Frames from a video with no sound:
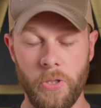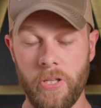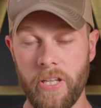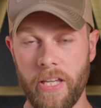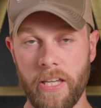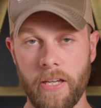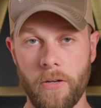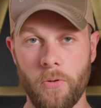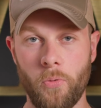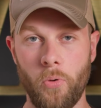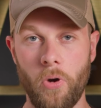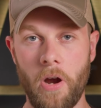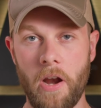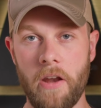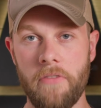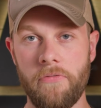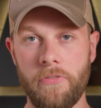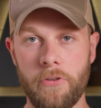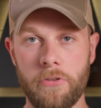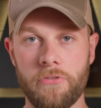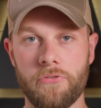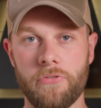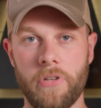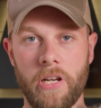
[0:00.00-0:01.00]
can get quite a
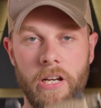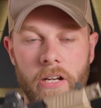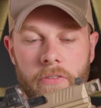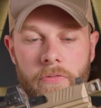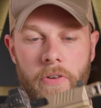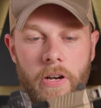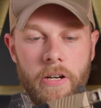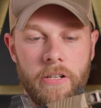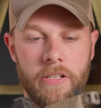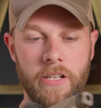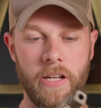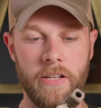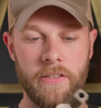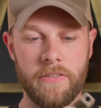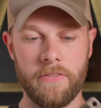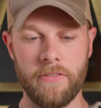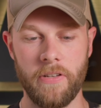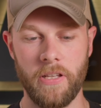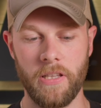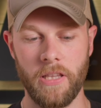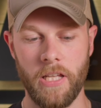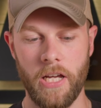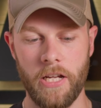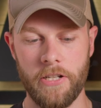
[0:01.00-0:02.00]
few striker-fired guns
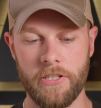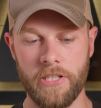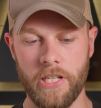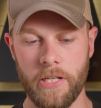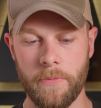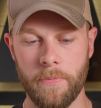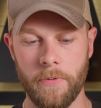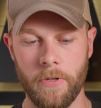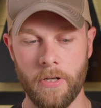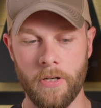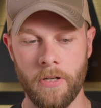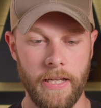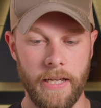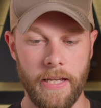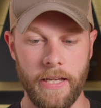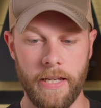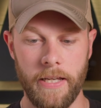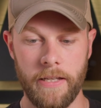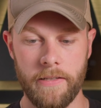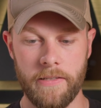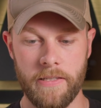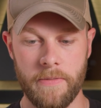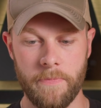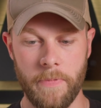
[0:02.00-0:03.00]
a lot cheaper
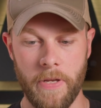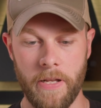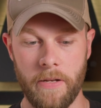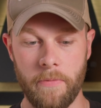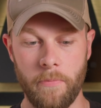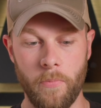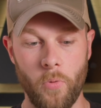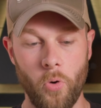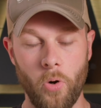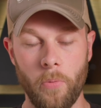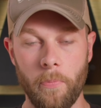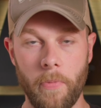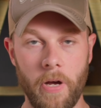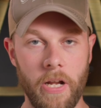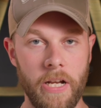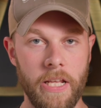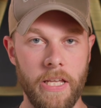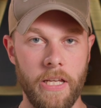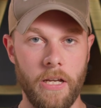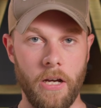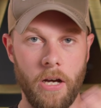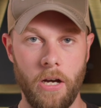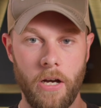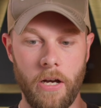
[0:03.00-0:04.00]
and spend more
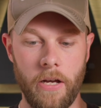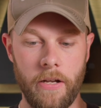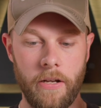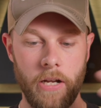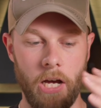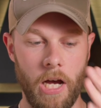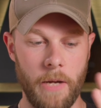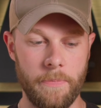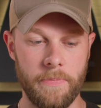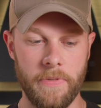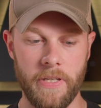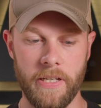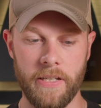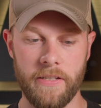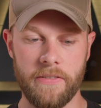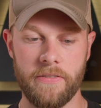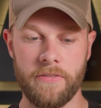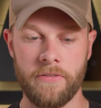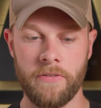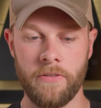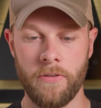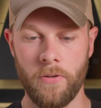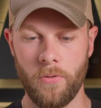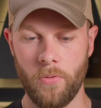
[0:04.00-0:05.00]
money on
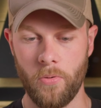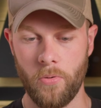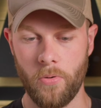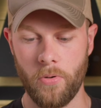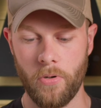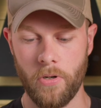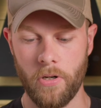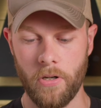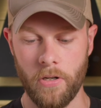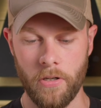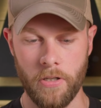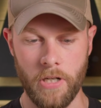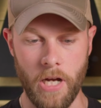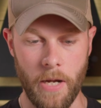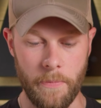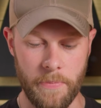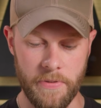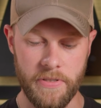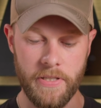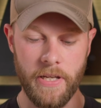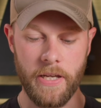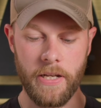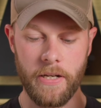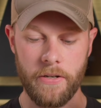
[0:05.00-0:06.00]
optics or
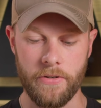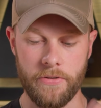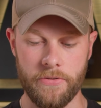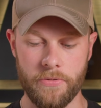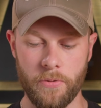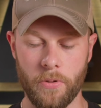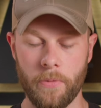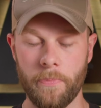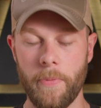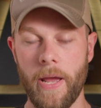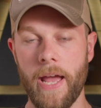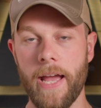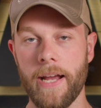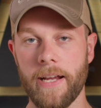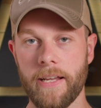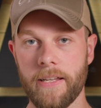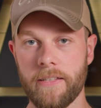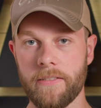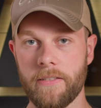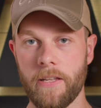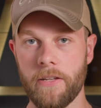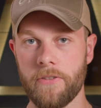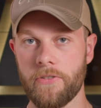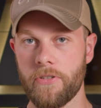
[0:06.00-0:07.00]
compensators or mag
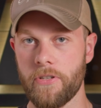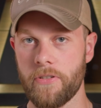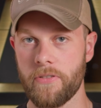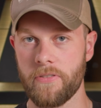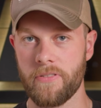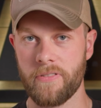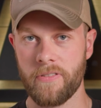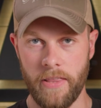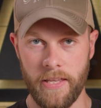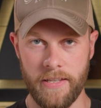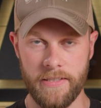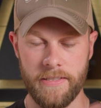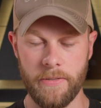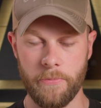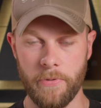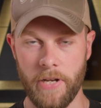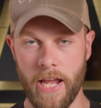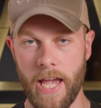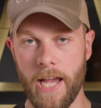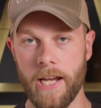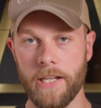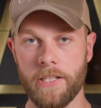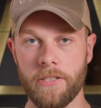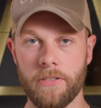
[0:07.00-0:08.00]
extensions, things that would
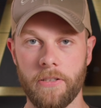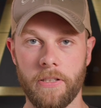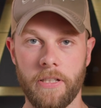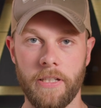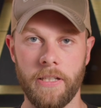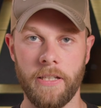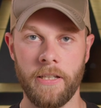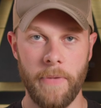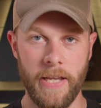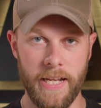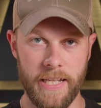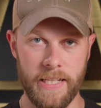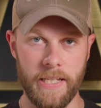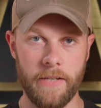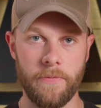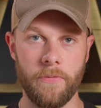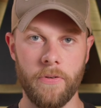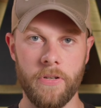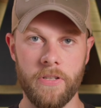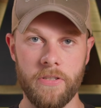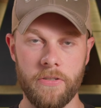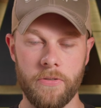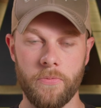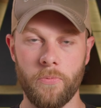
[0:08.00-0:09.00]
actually make a
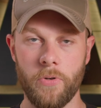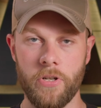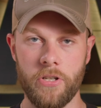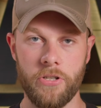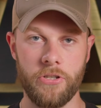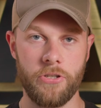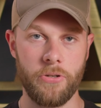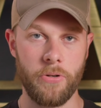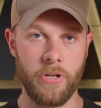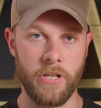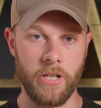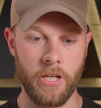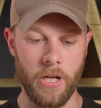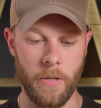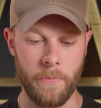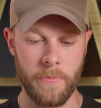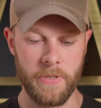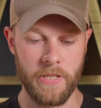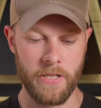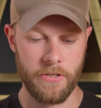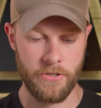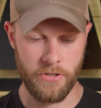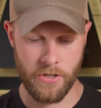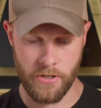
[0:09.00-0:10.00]
difference when shooting
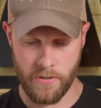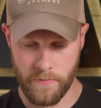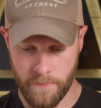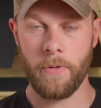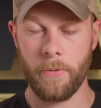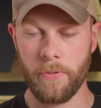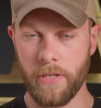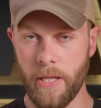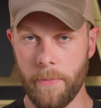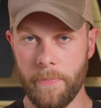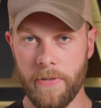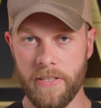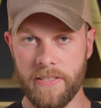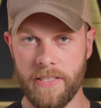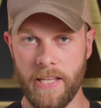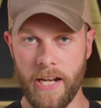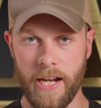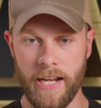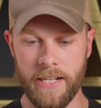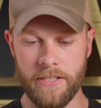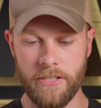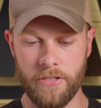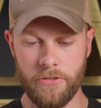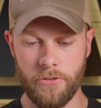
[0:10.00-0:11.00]
competition. But with that being said, I
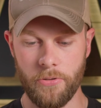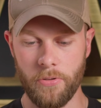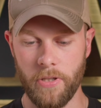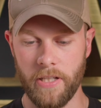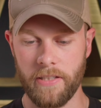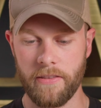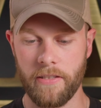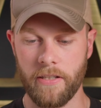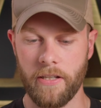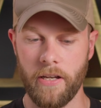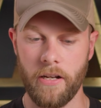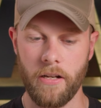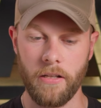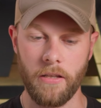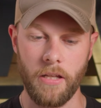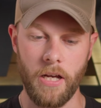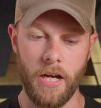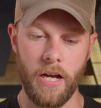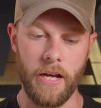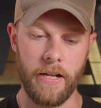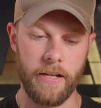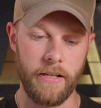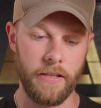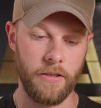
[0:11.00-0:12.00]
actually do like the gun a
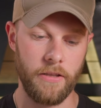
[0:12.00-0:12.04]
lot. It